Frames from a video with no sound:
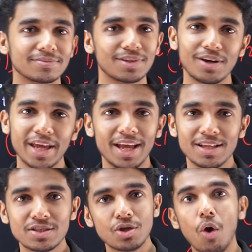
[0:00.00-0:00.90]
Okay,
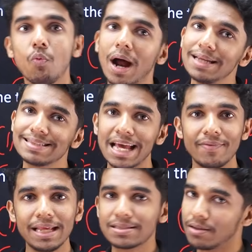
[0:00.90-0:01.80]
so 1,
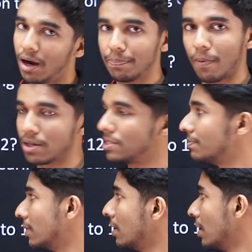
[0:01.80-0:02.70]
7 is not
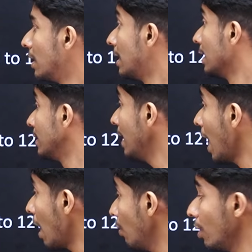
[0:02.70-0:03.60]
possible.
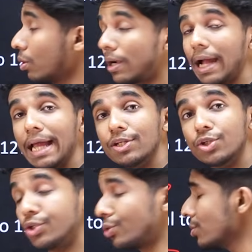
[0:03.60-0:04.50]
Now look
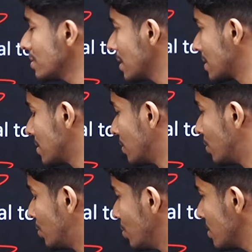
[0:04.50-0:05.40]
at 2, 6.
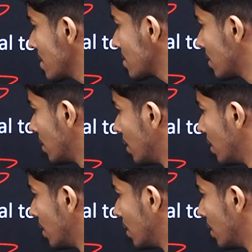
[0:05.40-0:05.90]
2, 6.